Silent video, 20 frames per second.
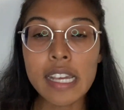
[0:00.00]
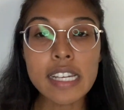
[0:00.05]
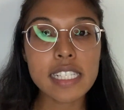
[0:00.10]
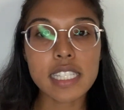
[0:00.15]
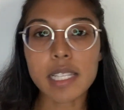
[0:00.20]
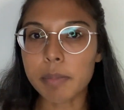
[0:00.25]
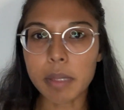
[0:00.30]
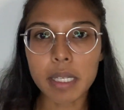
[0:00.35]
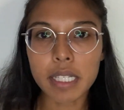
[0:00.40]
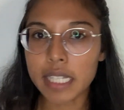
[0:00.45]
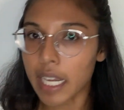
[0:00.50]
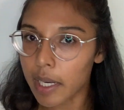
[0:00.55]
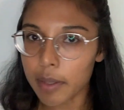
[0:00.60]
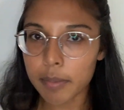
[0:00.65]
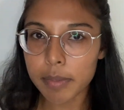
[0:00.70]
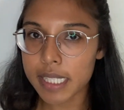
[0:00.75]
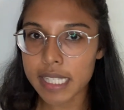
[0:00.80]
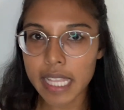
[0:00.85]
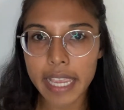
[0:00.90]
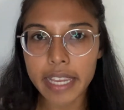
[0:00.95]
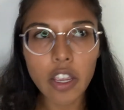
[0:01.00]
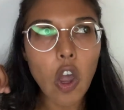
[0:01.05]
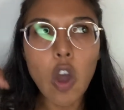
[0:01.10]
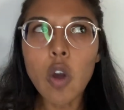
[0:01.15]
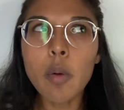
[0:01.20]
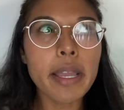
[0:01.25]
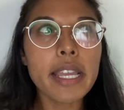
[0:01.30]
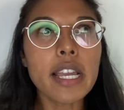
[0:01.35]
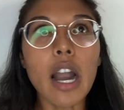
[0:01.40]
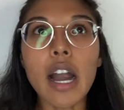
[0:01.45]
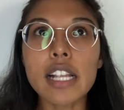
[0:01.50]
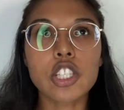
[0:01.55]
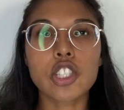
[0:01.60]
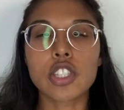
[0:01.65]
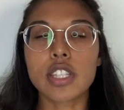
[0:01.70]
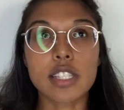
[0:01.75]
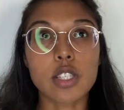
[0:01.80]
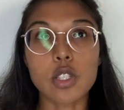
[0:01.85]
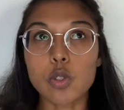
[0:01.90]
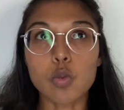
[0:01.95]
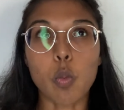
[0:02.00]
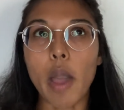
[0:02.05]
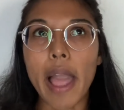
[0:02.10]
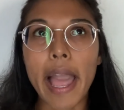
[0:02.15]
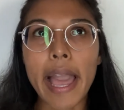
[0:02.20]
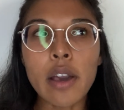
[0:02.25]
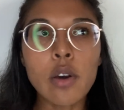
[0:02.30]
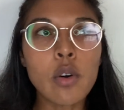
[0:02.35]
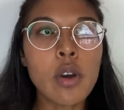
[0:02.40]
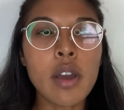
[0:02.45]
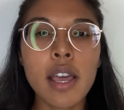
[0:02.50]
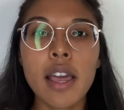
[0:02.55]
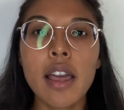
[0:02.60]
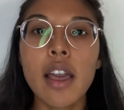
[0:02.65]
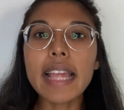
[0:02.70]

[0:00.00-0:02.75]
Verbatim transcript: Something that I was like, oh my gosh, this is wow.